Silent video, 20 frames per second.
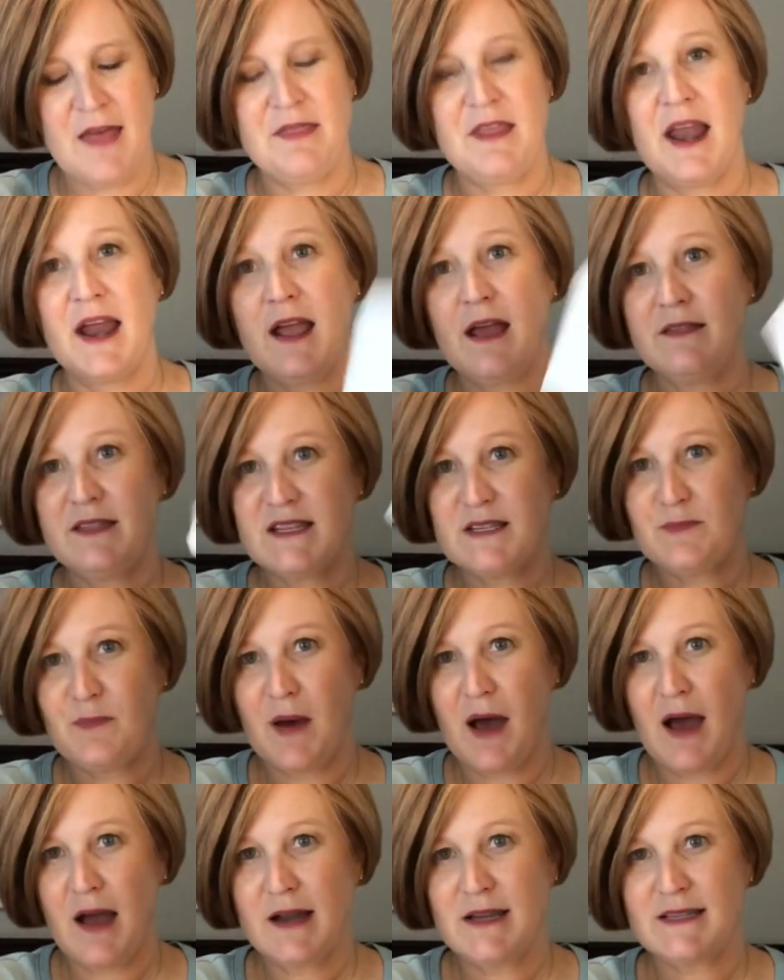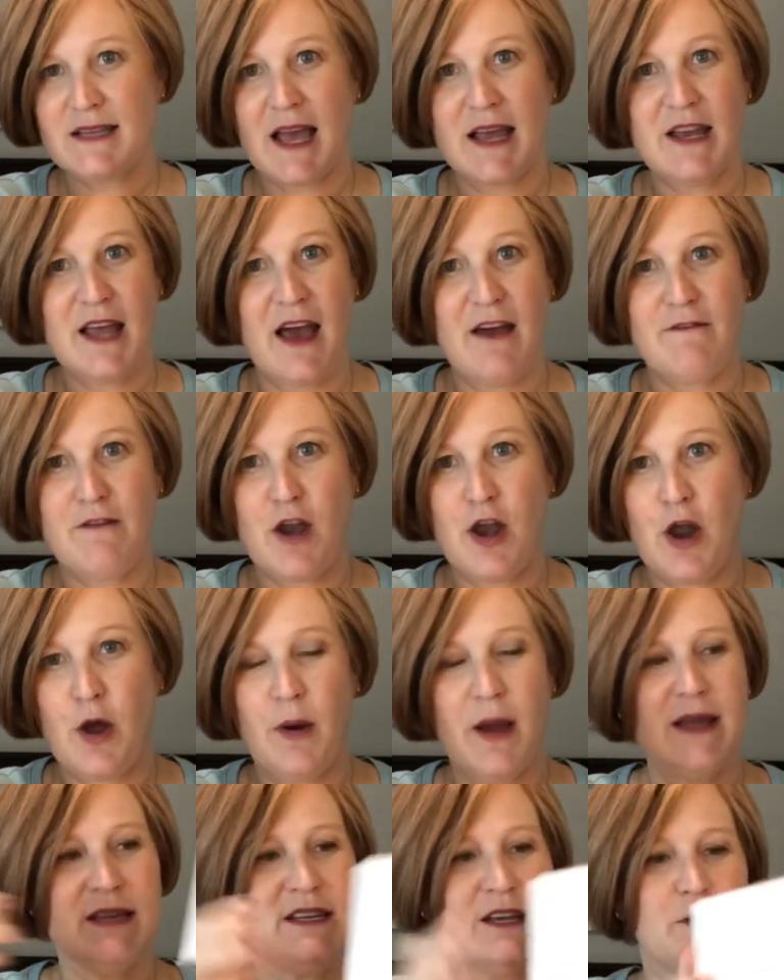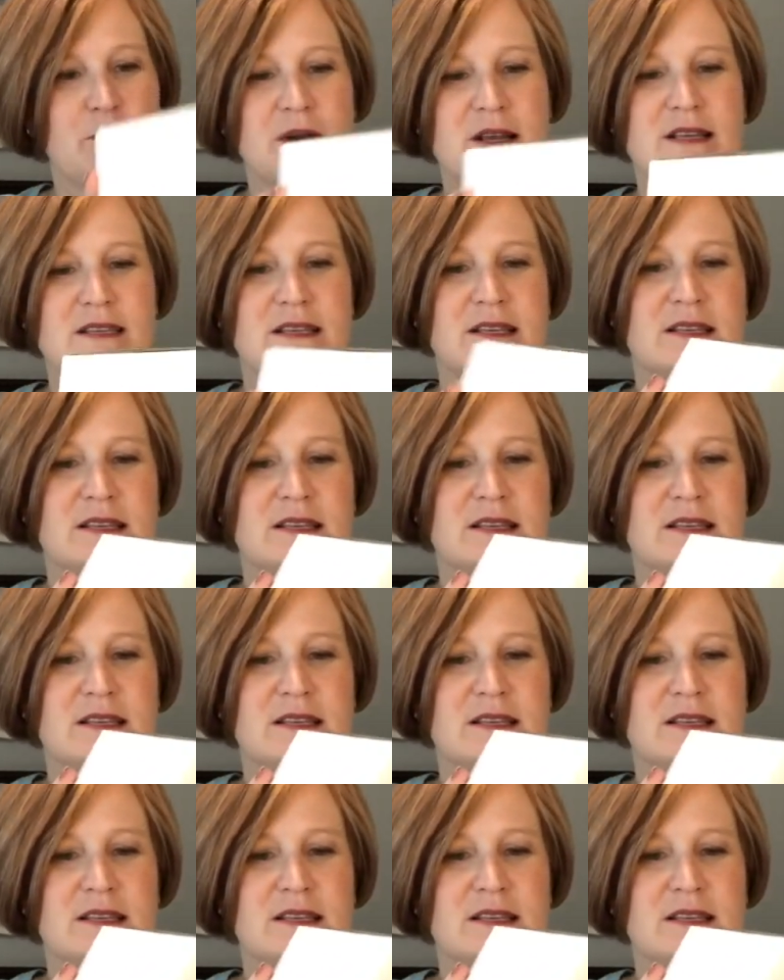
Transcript: Then I got this box. I have no idea what is